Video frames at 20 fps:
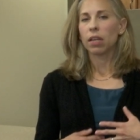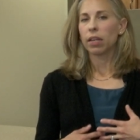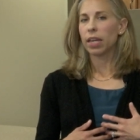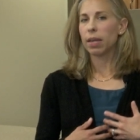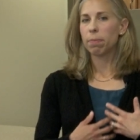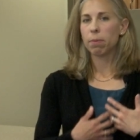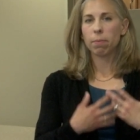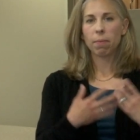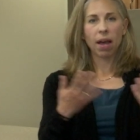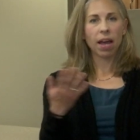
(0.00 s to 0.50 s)

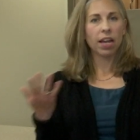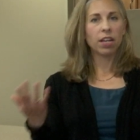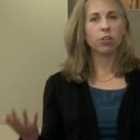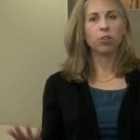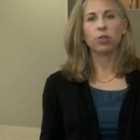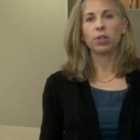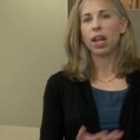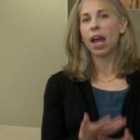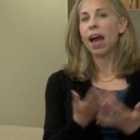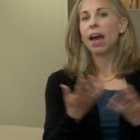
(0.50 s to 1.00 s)
Keep in mind,
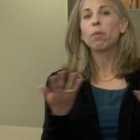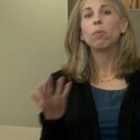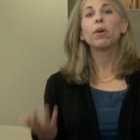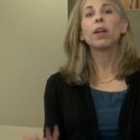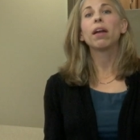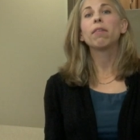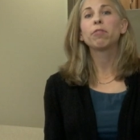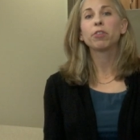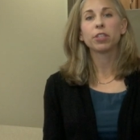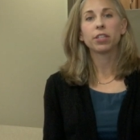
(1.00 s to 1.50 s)
you can add
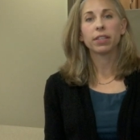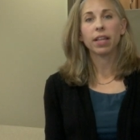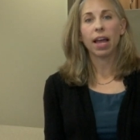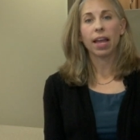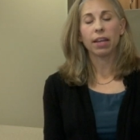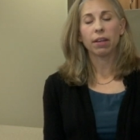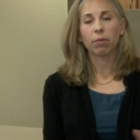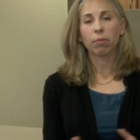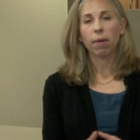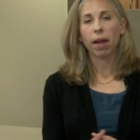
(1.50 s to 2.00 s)
whatever you
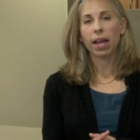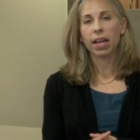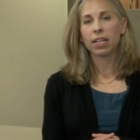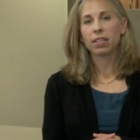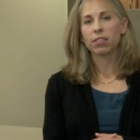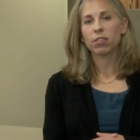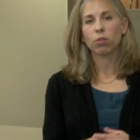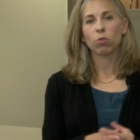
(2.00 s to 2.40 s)
like, right?